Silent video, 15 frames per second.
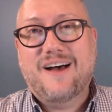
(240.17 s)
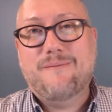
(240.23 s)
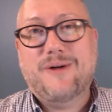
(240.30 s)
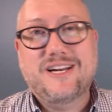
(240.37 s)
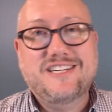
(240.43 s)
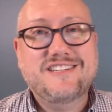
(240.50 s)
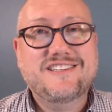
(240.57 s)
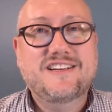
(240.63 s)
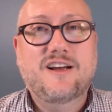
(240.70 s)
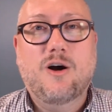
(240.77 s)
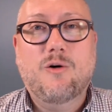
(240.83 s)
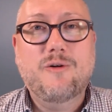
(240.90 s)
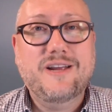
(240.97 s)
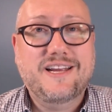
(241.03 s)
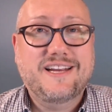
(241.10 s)
by just
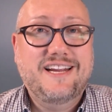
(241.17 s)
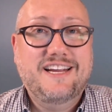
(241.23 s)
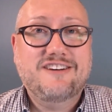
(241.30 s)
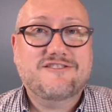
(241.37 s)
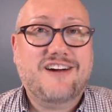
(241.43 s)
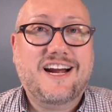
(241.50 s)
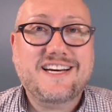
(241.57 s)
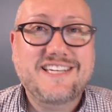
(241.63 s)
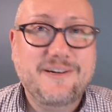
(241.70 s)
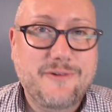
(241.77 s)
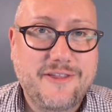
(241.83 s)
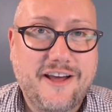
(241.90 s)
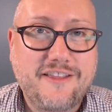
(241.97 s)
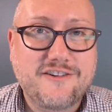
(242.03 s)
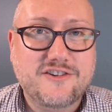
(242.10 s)
going and interacting
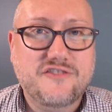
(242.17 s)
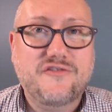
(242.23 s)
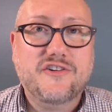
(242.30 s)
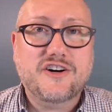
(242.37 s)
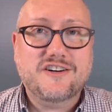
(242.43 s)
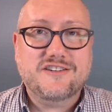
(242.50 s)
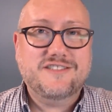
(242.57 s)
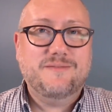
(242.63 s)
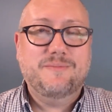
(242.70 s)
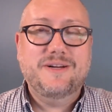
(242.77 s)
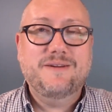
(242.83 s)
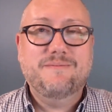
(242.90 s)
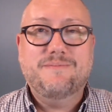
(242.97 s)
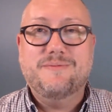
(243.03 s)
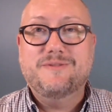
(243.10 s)
with others first,
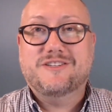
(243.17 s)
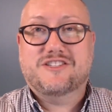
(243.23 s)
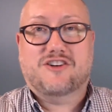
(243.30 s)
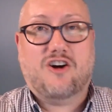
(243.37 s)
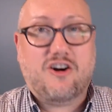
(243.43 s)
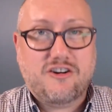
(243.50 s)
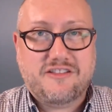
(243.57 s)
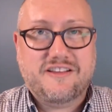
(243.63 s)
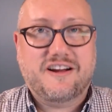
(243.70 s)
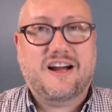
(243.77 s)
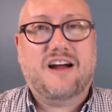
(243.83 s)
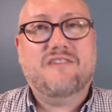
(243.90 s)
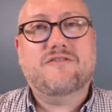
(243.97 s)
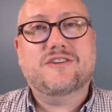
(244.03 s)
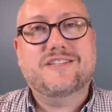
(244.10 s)
start the
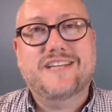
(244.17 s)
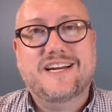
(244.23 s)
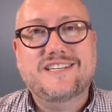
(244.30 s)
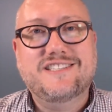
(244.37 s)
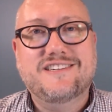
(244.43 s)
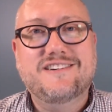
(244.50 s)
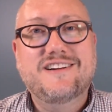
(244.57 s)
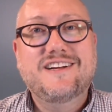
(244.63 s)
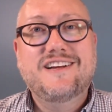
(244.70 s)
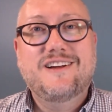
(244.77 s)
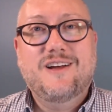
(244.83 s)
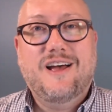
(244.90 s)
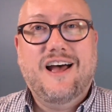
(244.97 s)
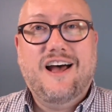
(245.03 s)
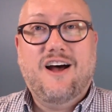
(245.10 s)
conversation
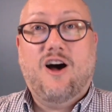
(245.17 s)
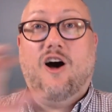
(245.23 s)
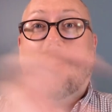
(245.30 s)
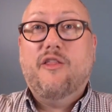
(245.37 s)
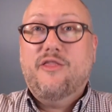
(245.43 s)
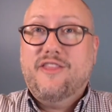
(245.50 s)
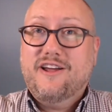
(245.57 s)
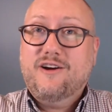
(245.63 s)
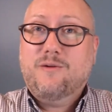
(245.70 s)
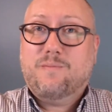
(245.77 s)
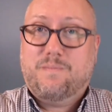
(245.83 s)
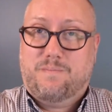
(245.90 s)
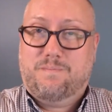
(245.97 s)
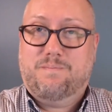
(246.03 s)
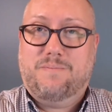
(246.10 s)
on their
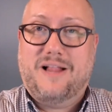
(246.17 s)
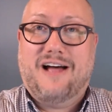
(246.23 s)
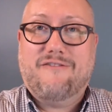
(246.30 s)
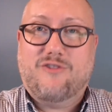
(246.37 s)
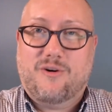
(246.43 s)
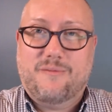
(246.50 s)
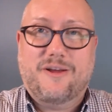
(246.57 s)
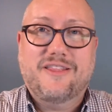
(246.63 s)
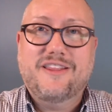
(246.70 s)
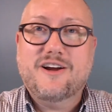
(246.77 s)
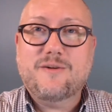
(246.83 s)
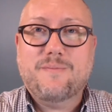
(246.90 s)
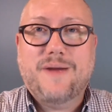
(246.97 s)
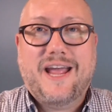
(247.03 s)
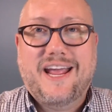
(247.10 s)
platform, on
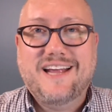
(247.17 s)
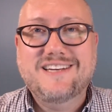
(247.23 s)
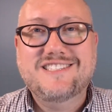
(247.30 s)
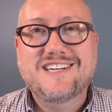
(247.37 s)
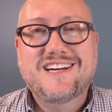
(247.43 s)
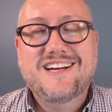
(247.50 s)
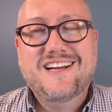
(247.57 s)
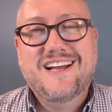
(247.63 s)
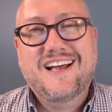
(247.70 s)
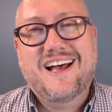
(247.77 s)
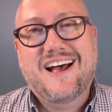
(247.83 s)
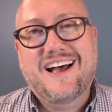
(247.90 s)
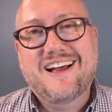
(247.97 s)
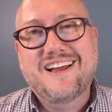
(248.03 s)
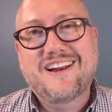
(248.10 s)
their page,
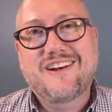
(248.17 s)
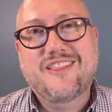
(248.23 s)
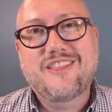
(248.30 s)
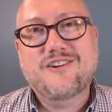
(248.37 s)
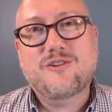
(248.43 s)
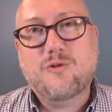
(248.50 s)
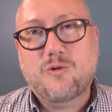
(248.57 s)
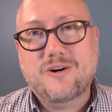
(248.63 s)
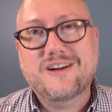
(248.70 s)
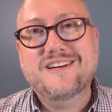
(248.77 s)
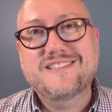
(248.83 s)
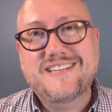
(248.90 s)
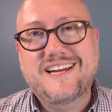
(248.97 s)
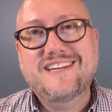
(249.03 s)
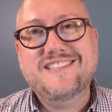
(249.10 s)
and then their
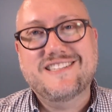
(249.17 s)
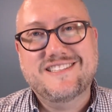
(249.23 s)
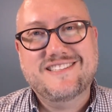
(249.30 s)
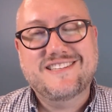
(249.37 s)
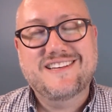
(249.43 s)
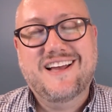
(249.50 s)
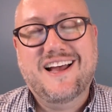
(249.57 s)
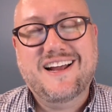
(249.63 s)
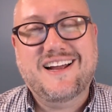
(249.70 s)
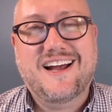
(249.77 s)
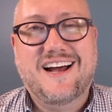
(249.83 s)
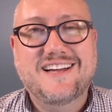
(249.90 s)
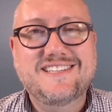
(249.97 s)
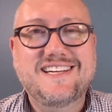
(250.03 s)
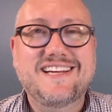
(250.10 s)
organization's
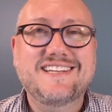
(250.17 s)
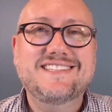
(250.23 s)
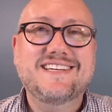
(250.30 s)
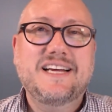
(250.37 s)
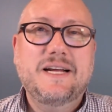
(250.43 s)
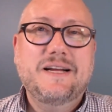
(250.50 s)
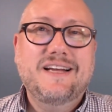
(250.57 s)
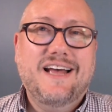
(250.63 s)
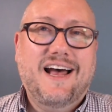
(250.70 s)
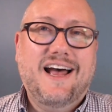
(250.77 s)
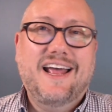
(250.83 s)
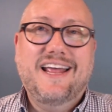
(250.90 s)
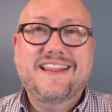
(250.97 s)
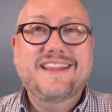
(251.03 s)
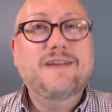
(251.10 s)
content,
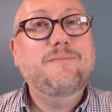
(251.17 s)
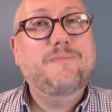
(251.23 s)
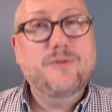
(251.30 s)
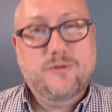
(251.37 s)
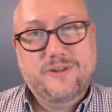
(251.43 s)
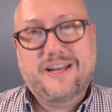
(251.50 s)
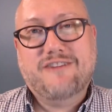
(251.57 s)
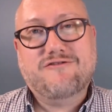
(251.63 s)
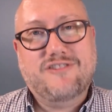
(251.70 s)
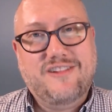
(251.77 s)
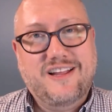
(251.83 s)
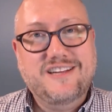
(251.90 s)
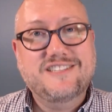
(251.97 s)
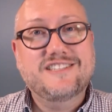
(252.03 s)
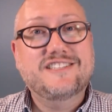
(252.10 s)
and then build that
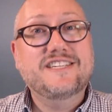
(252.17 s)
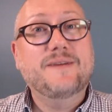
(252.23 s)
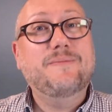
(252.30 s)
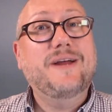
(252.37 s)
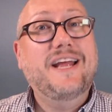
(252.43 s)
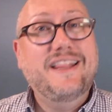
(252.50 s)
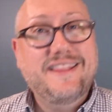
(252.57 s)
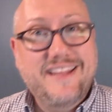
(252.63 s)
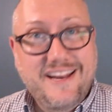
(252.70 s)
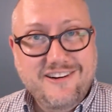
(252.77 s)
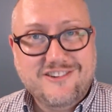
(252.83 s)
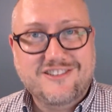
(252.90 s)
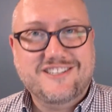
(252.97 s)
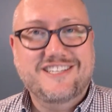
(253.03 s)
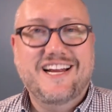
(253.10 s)
relationship and
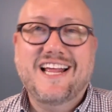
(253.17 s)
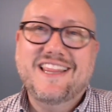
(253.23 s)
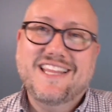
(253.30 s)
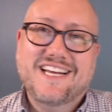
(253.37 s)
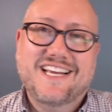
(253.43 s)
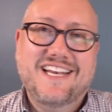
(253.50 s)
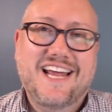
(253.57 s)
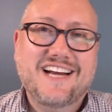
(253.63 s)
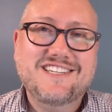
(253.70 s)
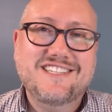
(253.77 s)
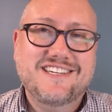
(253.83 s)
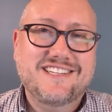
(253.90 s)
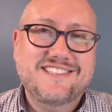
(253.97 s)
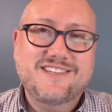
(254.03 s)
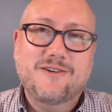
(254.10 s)
then create the
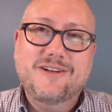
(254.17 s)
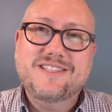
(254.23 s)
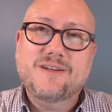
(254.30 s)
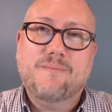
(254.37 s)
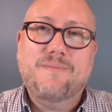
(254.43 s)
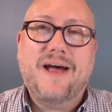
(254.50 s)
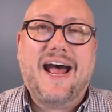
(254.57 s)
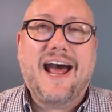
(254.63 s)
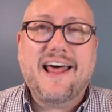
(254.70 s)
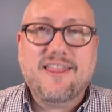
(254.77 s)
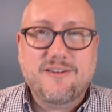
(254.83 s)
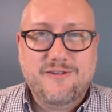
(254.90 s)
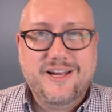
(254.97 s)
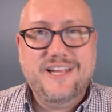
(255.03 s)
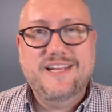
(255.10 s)
connection. And so it's a
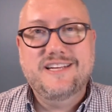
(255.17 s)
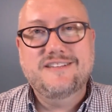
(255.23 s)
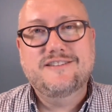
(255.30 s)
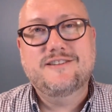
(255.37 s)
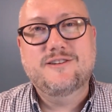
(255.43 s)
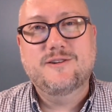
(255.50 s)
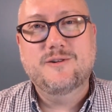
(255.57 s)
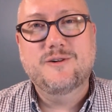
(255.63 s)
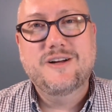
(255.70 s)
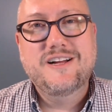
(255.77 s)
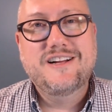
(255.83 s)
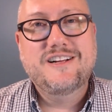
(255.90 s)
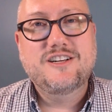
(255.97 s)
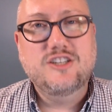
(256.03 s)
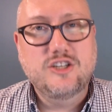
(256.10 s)
pathway into
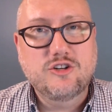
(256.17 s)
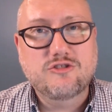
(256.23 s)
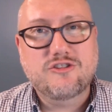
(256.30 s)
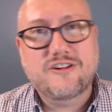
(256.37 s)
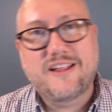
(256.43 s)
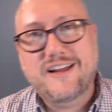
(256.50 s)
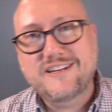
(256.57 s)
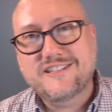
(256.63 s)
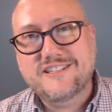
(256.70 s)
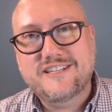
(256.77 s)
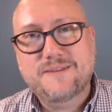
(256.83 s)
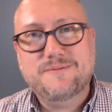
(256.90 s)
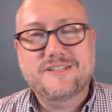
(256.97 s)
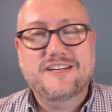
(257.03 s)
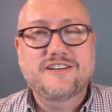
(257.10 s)
new
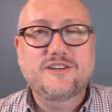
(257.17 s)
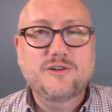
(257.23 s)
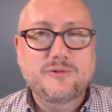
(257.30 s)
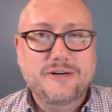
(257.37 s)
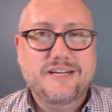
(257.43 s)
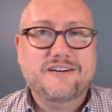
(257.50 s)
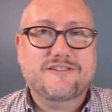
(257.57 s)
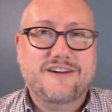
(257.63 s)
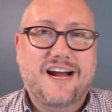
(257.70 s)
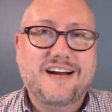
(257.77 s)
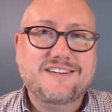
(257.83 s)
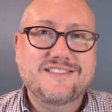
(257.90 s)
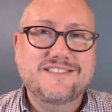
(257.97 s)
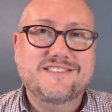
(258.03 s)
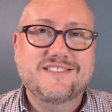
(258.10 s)
relationships and new
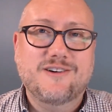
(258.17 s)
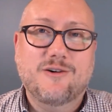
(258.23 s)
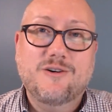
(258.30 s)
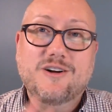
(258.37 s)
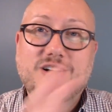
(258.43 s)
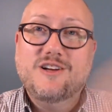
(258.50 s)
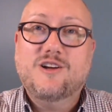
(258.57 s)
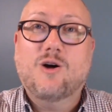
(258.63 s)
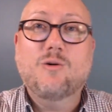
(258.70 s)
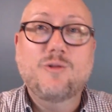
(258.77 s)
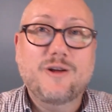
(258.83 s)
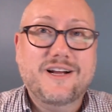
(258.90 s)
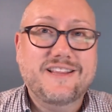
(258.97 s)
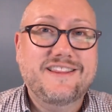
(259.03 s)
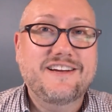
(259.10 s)
interactions. So go
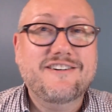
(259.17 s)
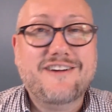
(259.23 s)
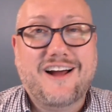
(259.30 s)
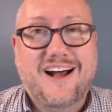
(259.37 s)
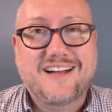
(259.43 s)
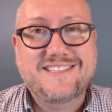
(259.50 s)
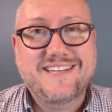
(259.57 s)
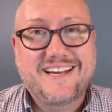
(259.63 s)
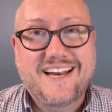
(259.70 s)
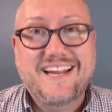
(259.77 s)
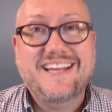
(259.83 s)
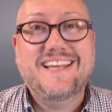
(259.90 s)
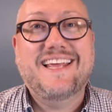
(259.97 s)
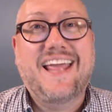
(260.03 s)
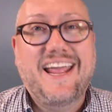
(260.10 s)
look at their content,
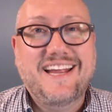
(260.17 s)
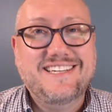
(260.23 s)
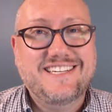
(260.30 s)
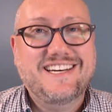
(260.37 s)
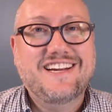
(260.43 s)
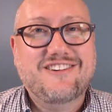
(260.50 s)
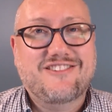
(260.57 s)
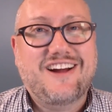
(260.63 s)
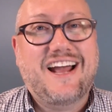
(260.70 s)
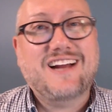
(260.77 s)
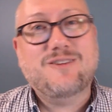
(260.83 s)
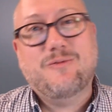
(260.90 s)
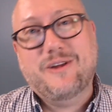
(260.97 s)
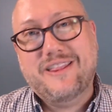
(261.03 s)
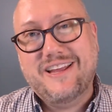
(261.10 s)
engage and
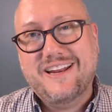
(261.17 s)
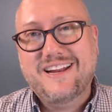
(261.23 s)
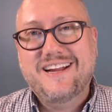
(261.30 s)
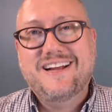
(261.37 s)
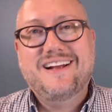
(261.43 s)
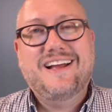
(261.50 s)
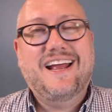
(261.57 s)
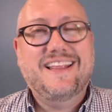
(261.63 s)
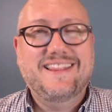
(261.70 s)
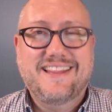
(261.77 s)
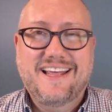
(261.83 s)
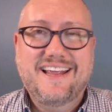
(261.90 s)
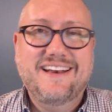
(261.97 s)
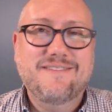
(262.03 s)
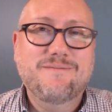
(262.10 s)
interact with it, and
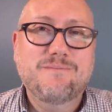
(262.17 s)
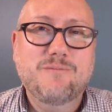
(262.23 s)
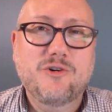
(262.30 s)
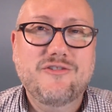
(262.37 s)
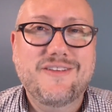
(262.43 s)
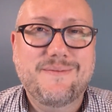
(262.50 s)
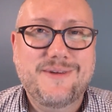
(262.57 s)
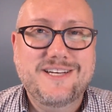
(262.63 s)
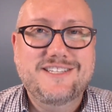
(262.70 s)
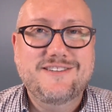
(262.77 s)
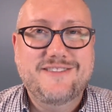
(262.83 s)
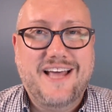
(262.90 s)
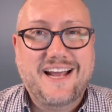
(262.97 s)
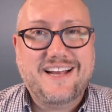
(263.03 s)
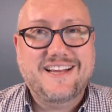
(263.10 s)
then move them
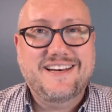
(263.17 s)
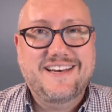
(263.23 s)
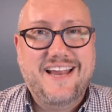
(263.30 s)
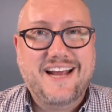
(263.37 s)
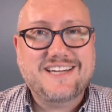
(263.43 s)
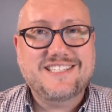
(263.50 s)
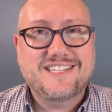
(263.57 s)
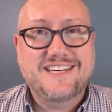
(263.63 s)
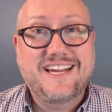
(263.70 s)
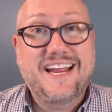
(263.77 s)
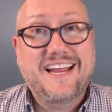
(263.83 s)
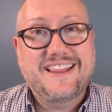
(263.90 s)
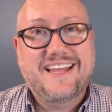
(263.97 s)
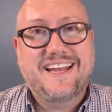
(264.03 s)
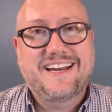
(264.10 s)
into that connection
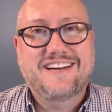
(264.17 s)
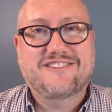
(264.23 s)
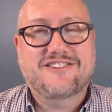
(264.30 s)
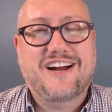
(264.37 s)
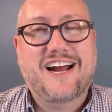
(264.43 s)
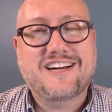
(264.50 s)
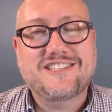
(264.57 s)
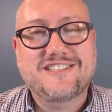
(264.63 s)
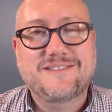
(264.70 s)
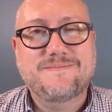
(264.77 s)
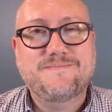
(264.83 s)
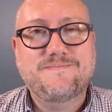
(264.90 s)
and that interaction.